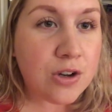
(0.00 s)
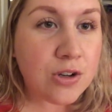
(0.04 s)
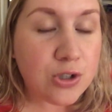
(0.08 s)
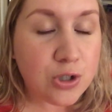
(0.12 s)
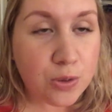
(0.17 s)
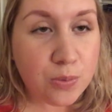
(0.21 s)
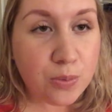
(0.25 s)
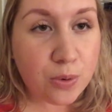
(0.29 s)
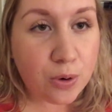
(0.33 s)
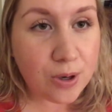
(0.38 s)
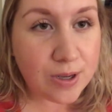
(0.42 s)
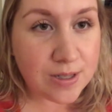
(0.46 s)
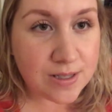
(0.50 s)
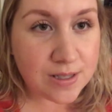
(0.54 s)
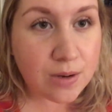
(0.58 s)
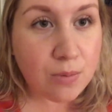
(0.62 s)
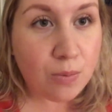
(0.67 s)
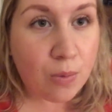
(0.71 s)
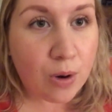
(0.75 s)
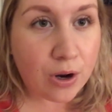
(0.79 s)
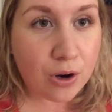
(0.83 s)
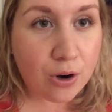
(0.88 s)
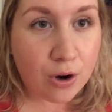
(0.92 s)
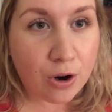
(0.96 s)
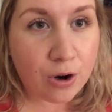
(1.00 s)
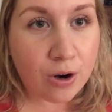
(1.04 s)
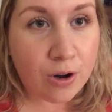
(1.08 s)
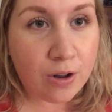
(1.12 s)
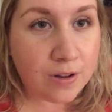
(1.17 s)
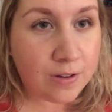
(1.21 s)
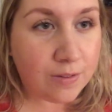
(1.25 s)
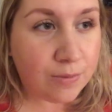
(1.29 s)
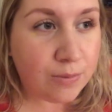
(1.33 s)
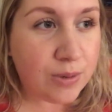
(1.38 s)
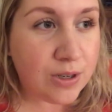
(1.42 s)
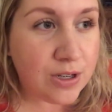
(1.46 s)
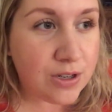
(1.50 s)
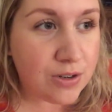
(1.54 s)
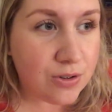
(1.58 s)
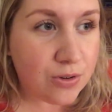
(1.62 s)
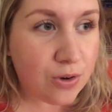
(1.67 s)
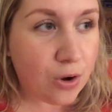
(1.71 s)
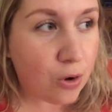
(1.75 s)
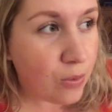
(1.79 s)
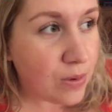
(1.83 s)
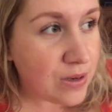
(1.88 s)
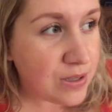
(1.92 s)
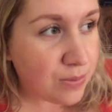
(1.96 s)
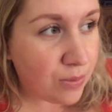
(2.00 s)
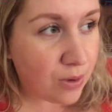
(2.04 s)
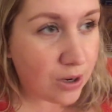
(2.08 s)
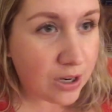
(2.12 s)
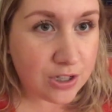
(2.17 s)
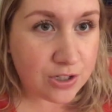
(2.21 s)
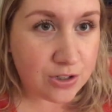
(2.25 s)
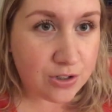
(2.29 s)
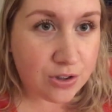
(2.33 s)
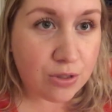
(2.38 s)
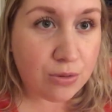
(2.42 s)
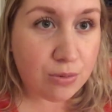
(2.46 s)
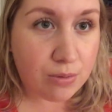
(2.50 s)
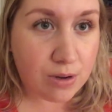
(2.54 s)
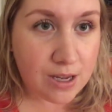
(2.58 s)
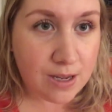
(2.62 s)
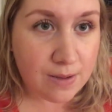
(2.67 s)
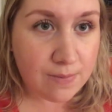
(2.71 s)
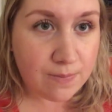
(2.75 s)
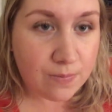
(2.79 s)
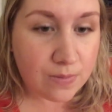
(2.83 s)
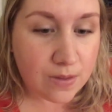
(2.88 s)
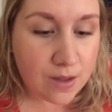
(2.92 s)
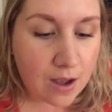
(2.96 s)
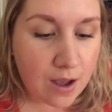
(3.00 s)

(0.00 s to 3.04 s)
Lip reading: 2 boys and 1 girl, and we always wanted 3.